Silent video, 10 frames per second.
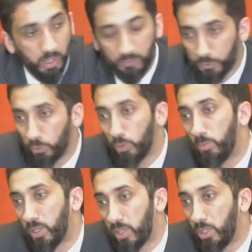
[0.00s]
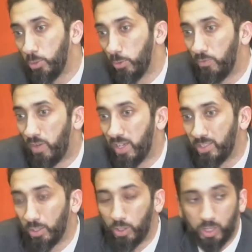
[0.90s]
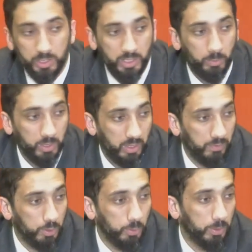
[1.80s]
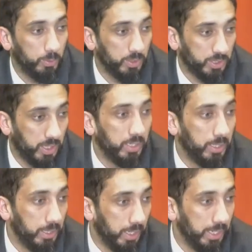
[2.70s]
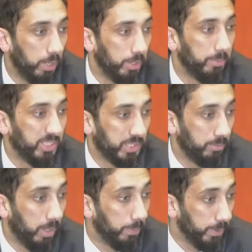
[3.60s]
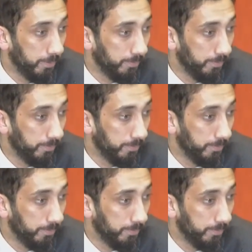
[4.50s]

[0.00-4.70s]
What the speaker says: of Surah Al-Baqarah, you'll find the laws that were given to Banu Israel and how they messed them up.